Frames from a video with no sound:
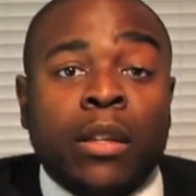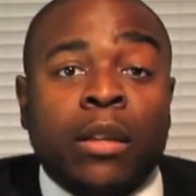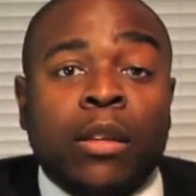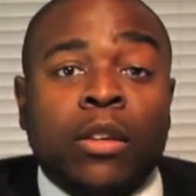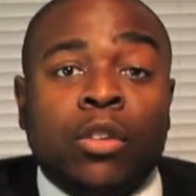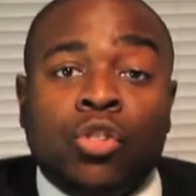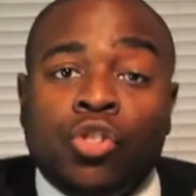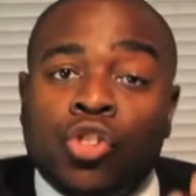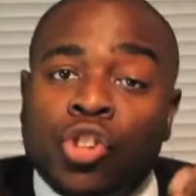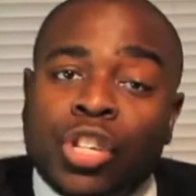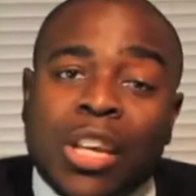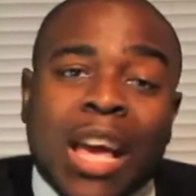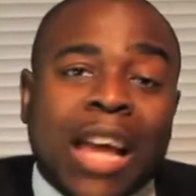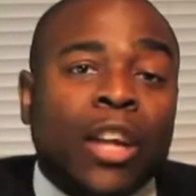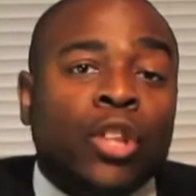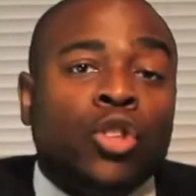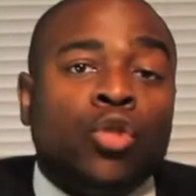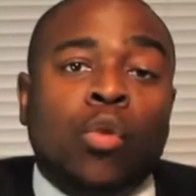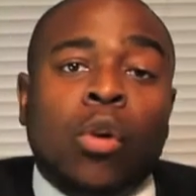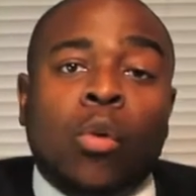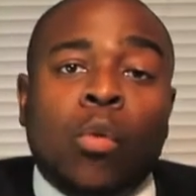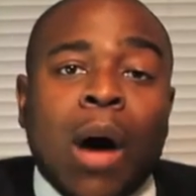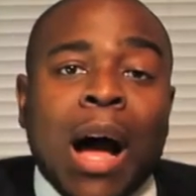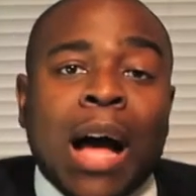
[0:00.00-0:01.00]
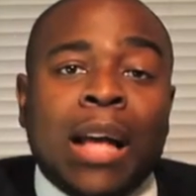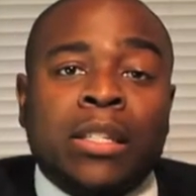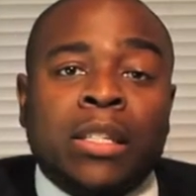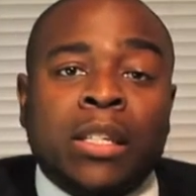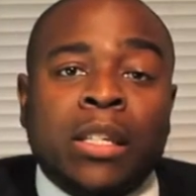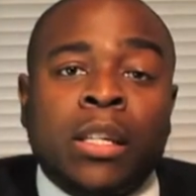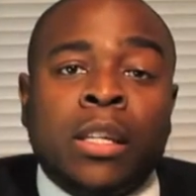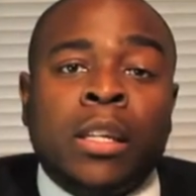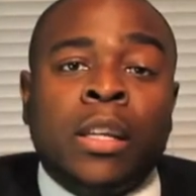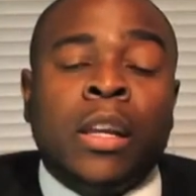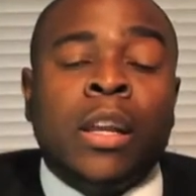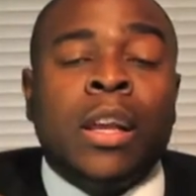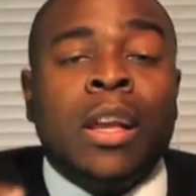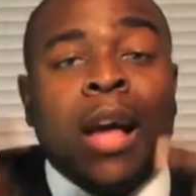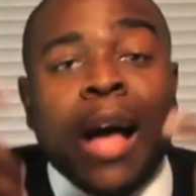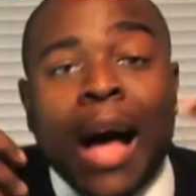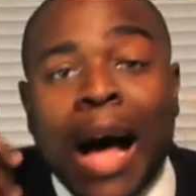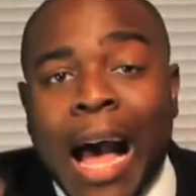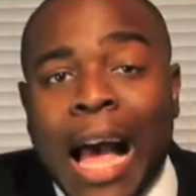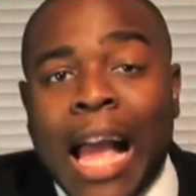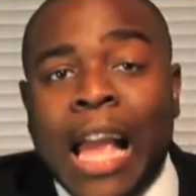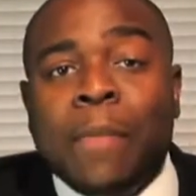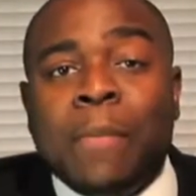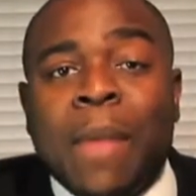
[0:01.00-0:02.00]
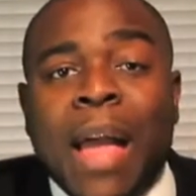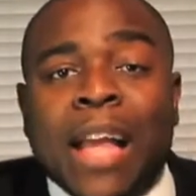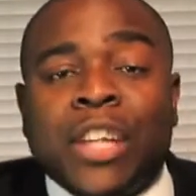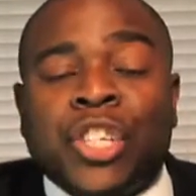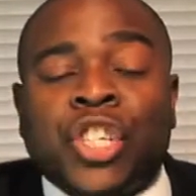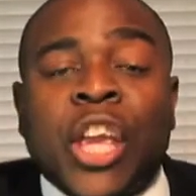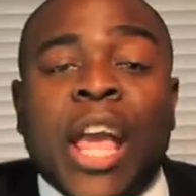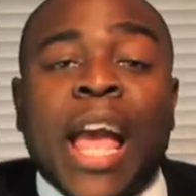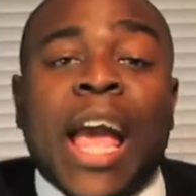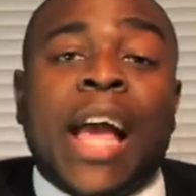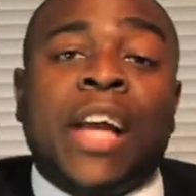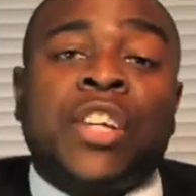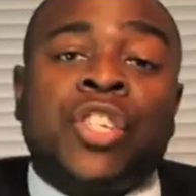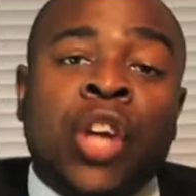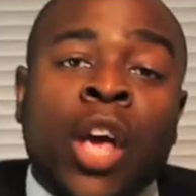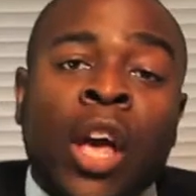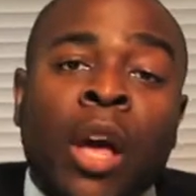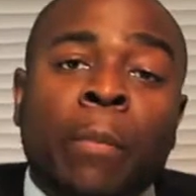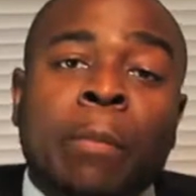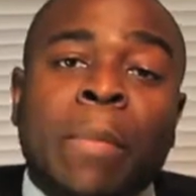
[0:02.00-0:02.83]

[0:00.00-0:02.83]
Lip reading: You just got to do it wisely. I am Ash Cash.